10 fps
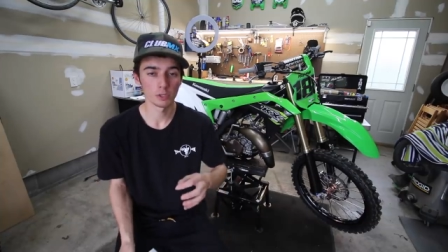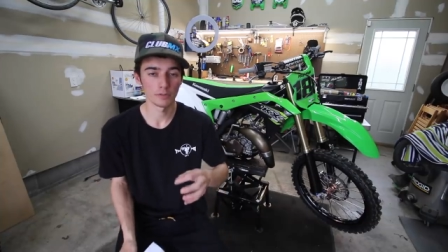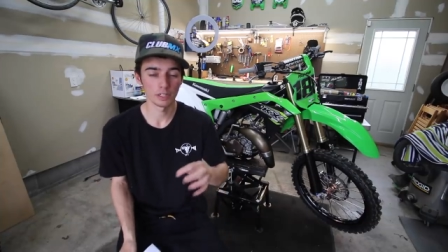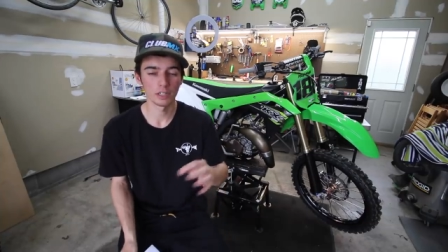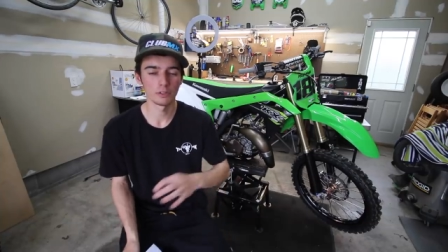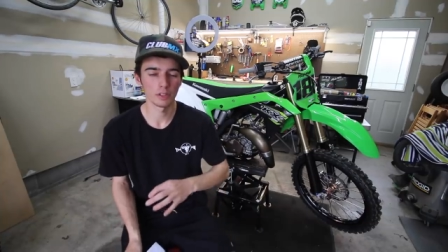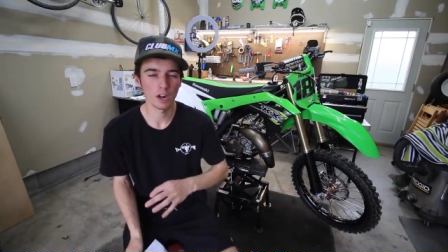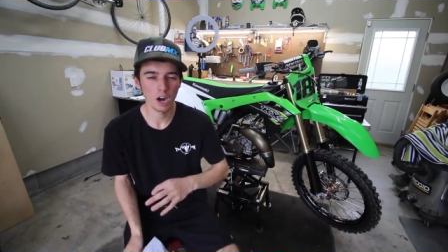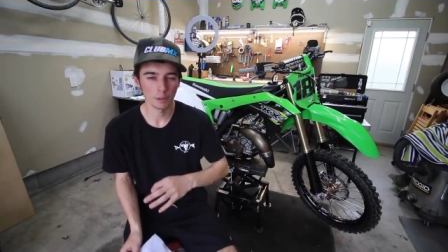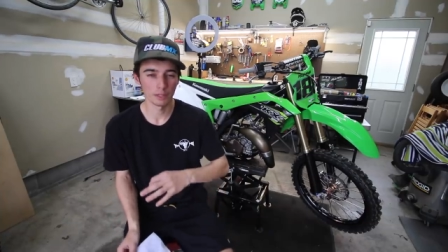So if you're gonna do the
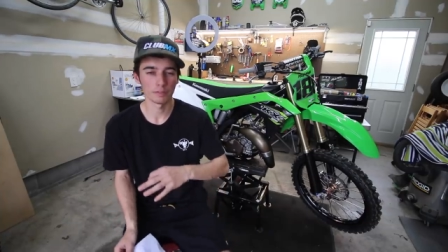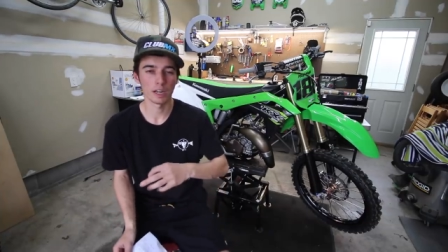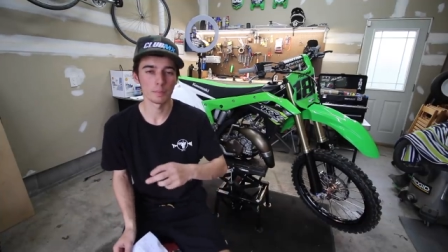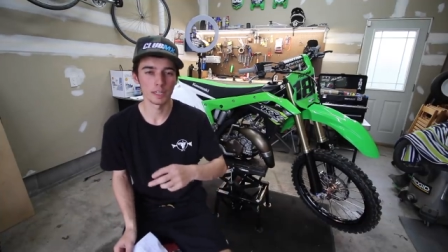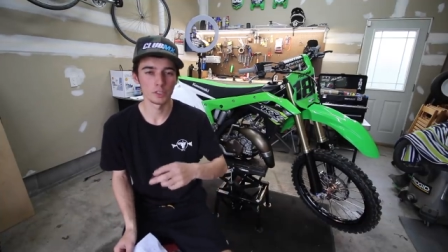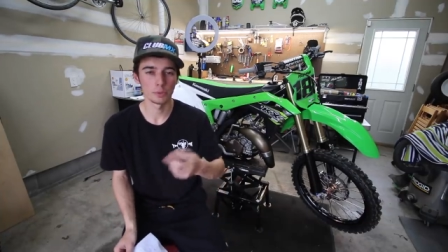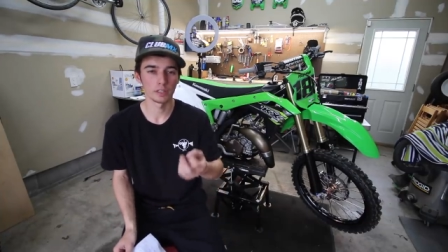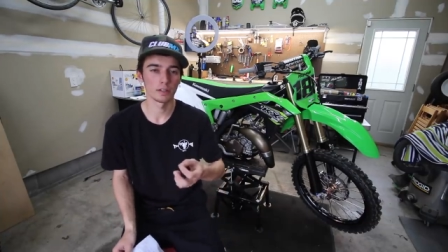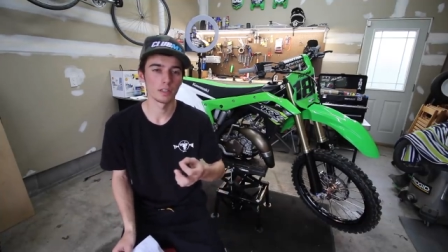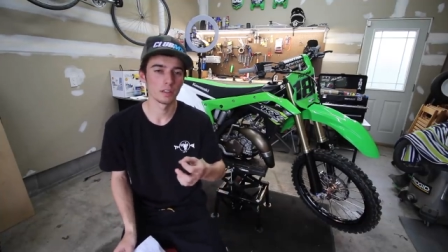carb, I'd recommend
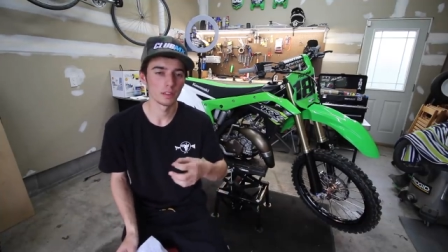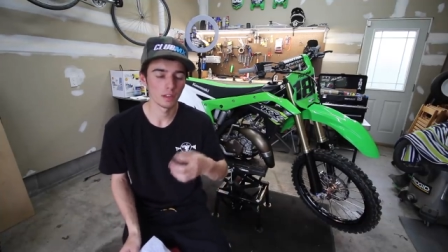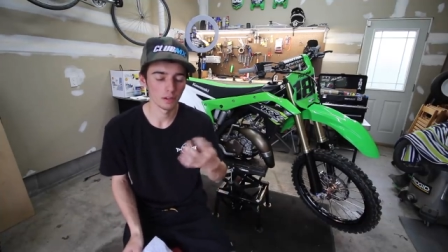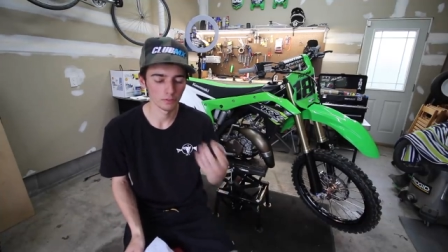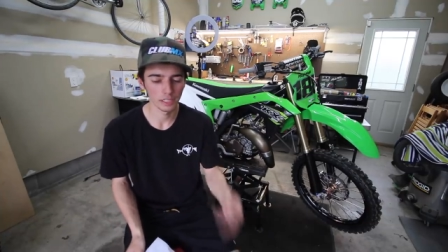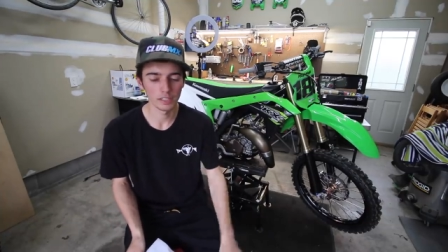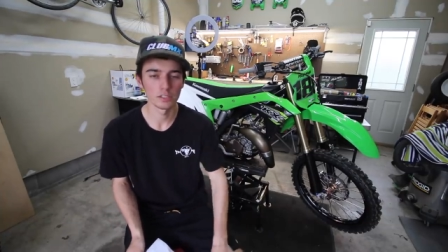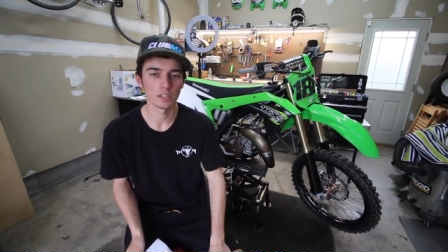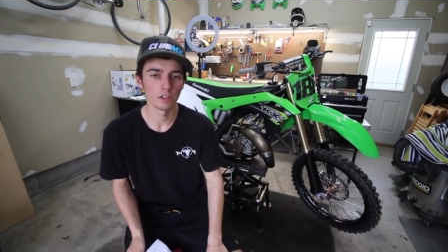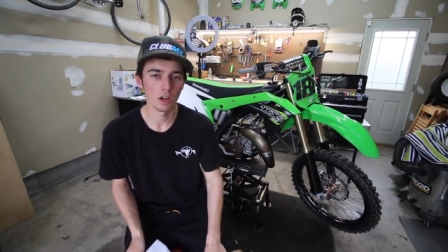doing the
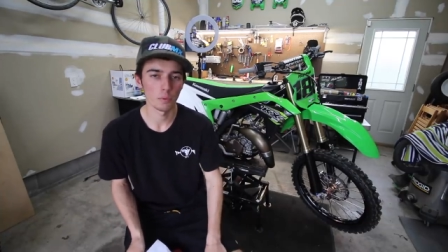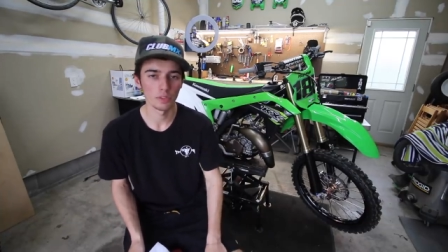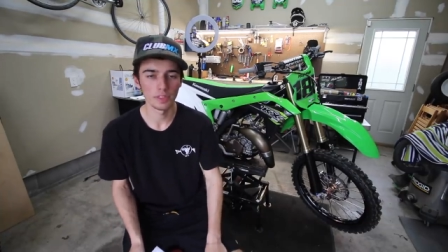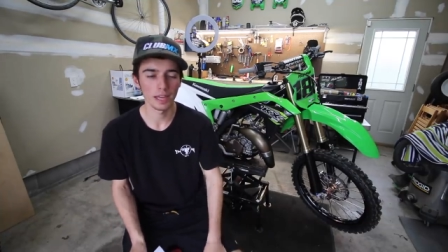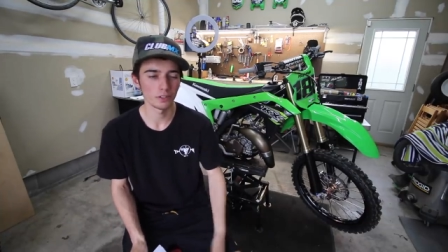reeds along with that.